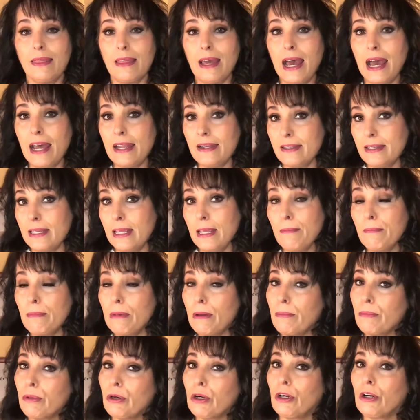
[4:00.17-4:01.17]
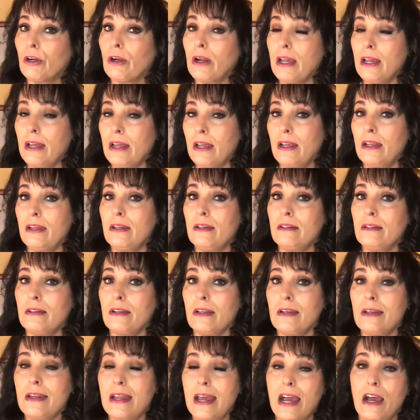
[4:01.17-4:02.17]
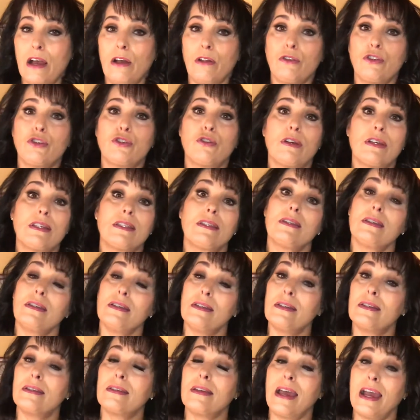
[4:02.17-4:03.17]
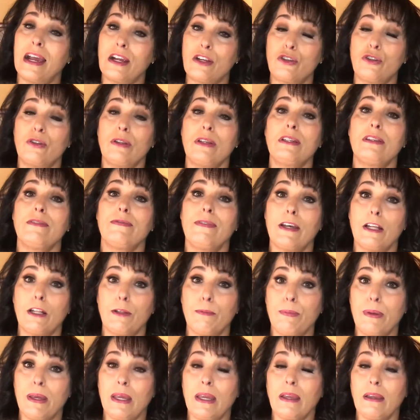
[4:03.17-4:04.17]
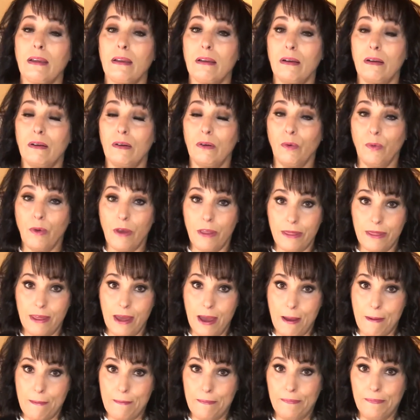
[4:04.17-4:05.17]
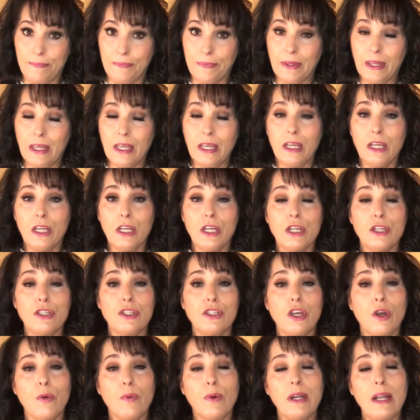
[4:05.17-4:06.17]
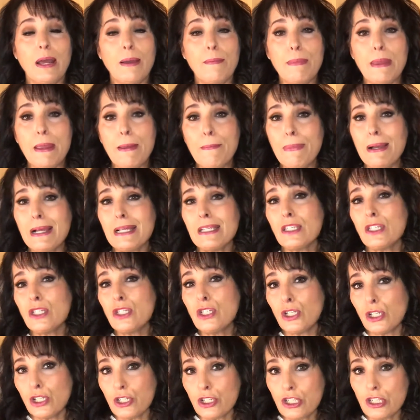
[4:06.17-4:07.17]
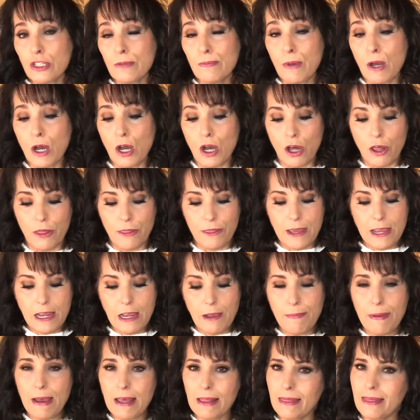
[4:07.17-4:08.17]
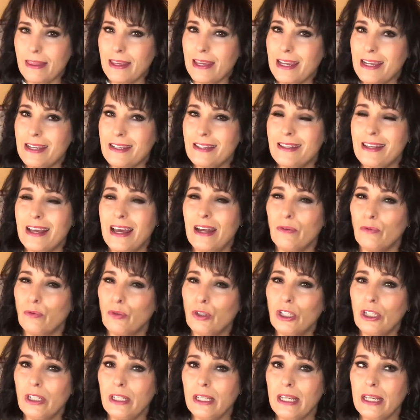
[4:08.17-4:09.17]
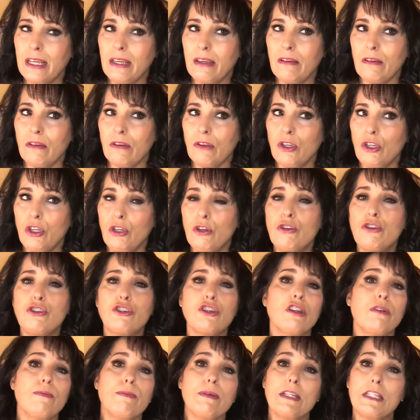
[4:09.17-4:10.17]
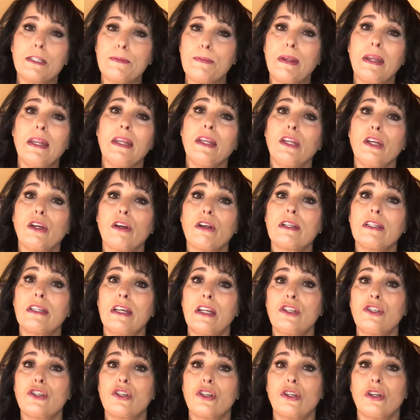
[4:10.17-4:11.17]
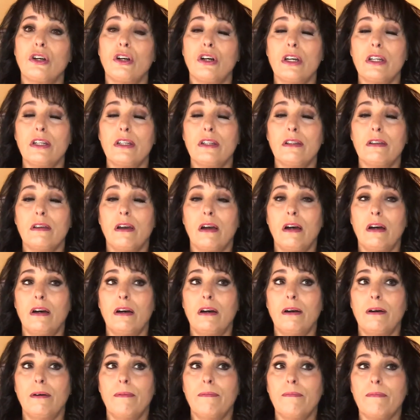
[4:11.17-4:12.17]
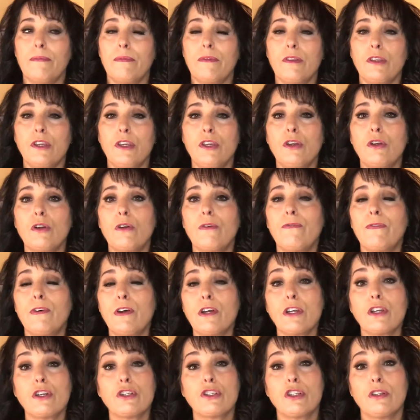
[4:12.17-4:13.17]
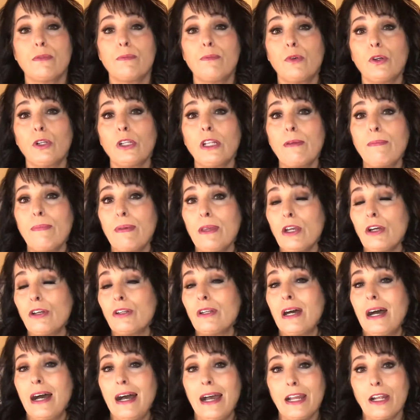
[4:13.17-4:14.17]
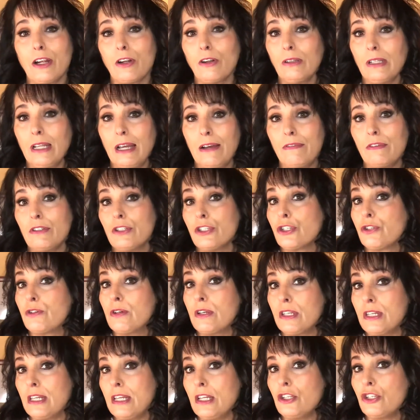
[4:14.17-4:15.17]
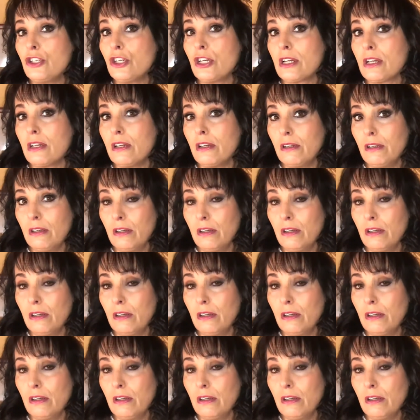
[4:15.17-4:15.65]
that team member, and now trust is actually developing with them. So when I mean by start small, think about things that really you shouldn't be spending your attention on. Your focus should really be on higher level strategic